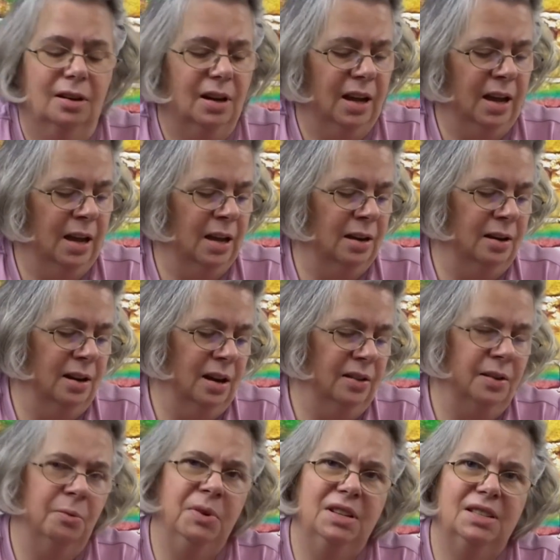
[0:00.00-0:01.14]
and
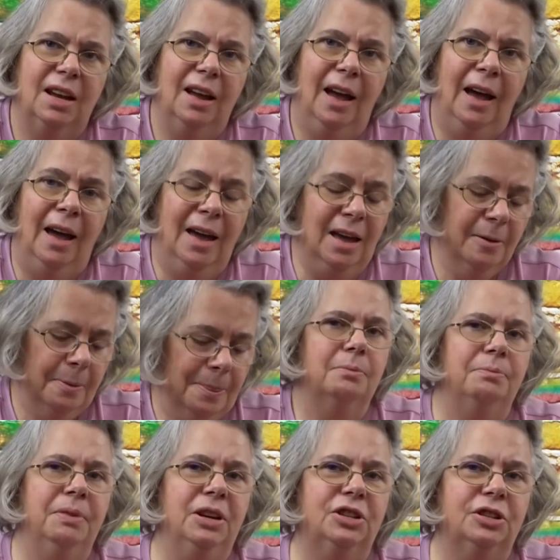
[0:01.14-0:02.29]
that we say hey.
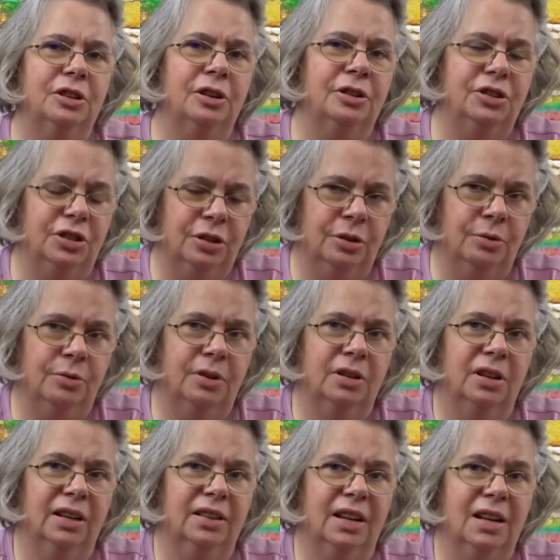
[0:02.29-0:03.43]
Be sure to
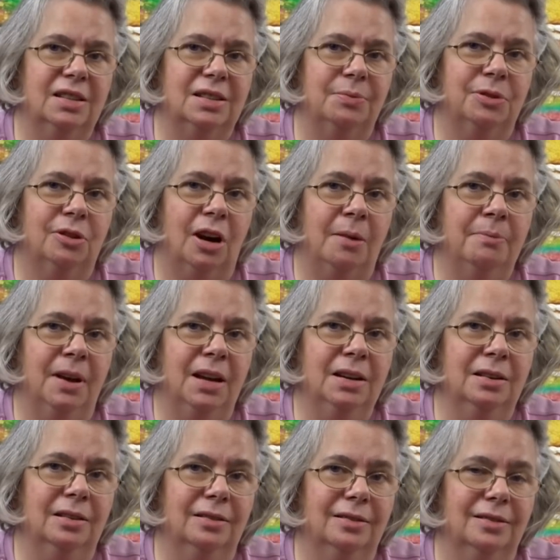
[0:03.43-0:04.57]
click that subscribe
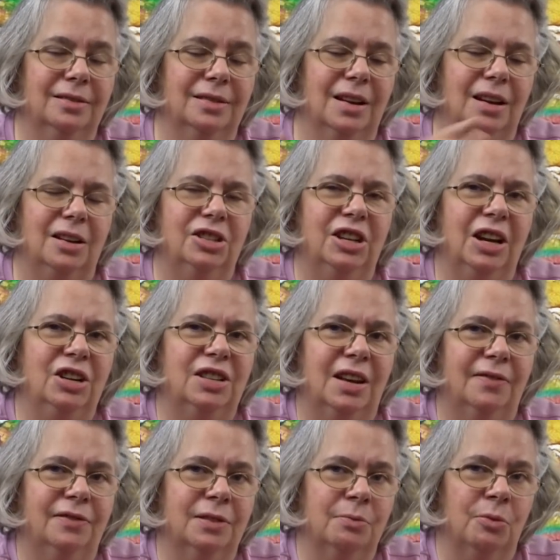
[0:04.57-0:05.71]
button. Change
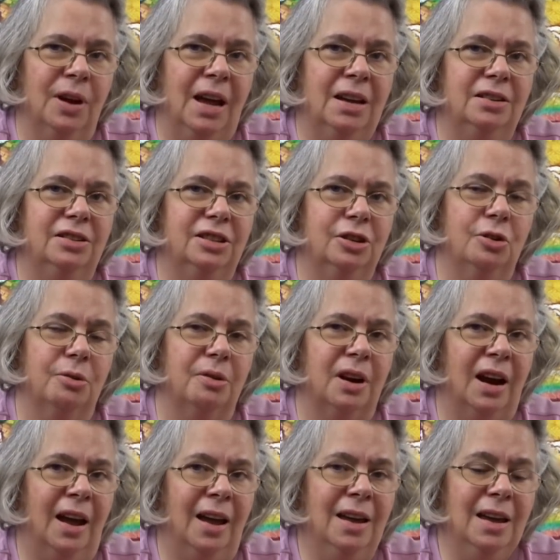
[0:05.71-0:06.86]
that from red to
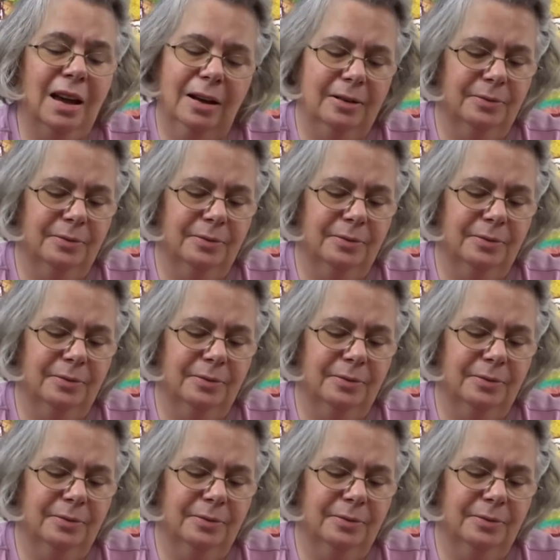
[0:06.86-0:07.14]
gray.